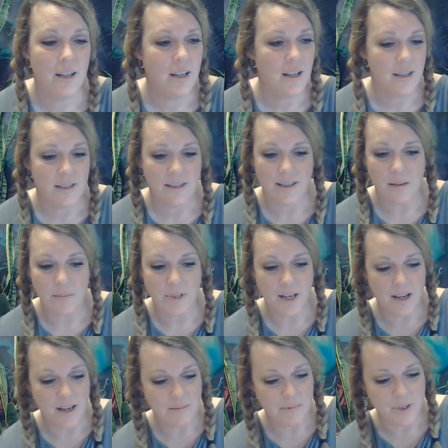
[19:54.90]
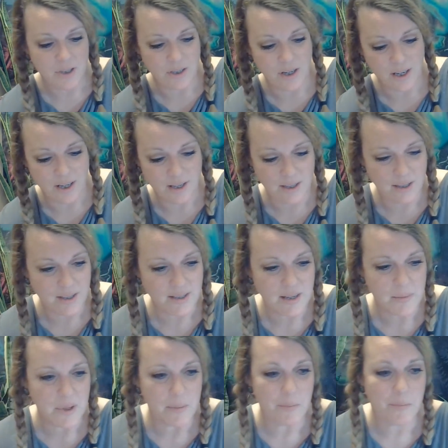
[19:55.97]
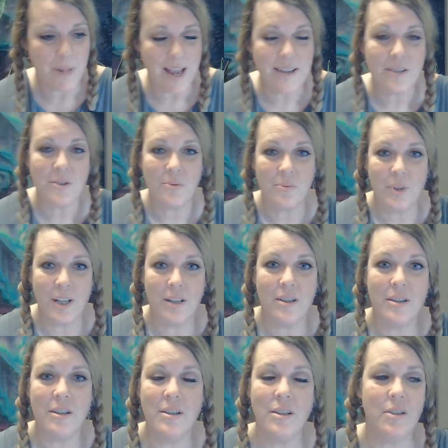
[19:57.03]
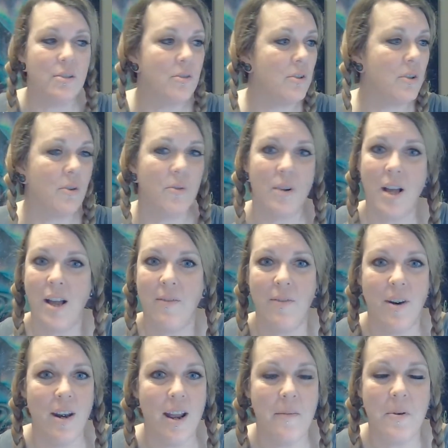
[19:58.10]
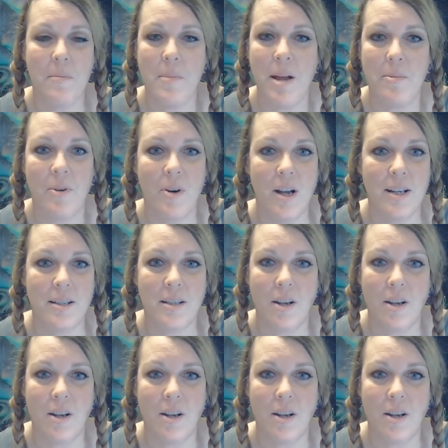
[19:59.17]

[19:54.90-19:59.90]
Sometimes some of the best readers have never memorized a